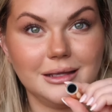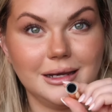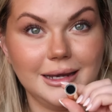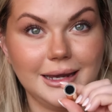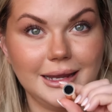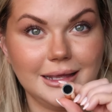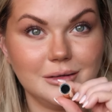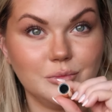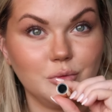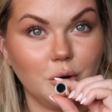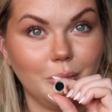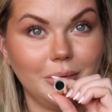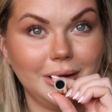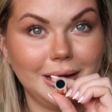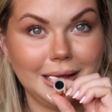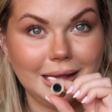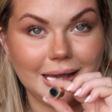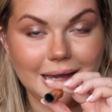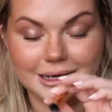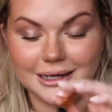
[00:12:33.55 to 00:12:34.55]
lid
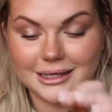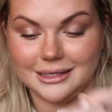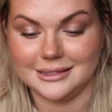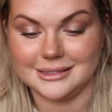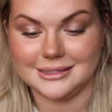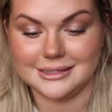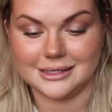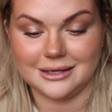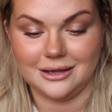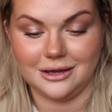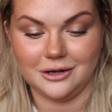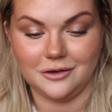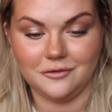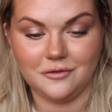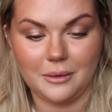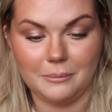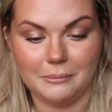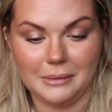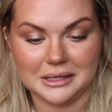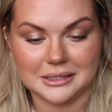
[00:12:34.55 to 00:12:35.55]
properly and it's kind
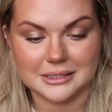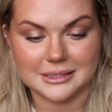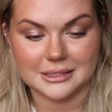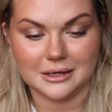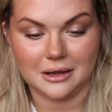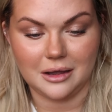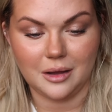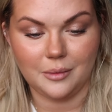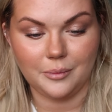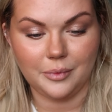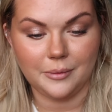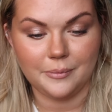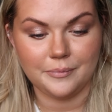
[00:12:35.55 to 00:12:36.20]
of messed up.